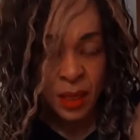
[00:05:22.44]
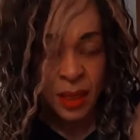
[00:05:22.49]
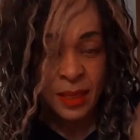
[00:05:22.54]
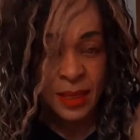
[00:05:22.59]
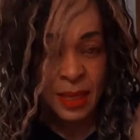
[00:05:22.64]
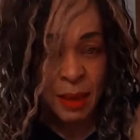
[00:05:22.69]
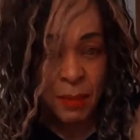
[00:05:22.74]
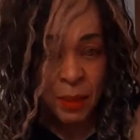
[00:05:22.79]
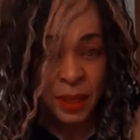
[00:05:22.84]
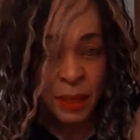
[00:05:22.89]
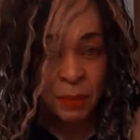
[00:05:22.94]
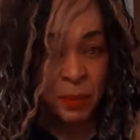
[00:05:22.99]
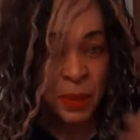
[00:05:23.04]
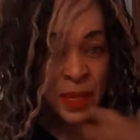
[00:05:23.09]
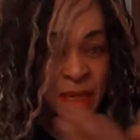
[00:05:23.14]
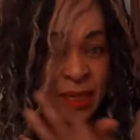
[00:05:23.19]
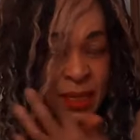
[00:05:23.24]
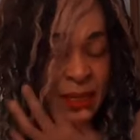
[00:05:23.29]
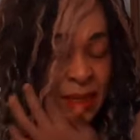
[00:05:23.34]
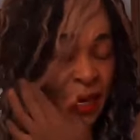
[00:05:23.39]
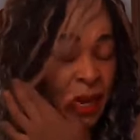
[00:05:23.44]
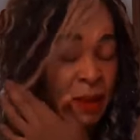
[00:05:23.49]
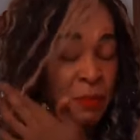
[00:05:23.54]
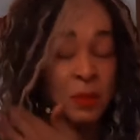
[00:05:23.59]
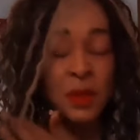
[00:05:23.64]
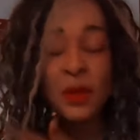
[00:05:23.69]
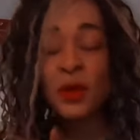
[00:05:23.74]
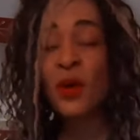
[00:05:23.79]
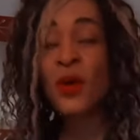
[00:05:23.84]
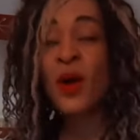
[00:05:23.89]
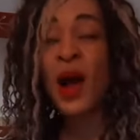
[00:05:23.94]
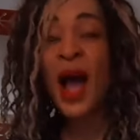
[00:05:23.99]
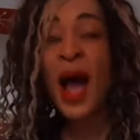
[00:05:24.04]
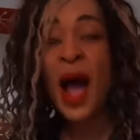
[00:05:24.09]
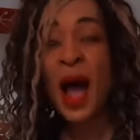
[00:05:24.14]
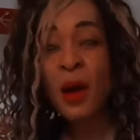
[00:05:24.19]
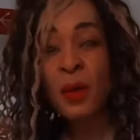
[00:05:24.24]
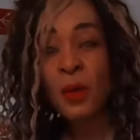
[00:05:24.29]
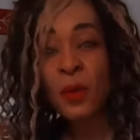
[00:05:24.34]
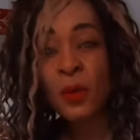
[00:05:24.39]
Can somebody please let me know
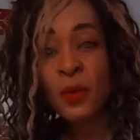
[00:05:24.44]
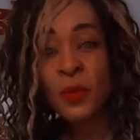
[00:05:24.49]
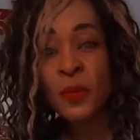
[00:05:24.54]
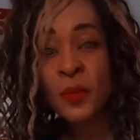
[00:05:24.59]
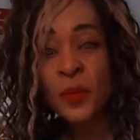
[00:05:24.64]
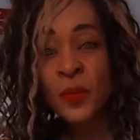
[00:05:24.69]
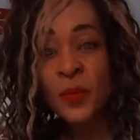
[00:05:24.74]
how?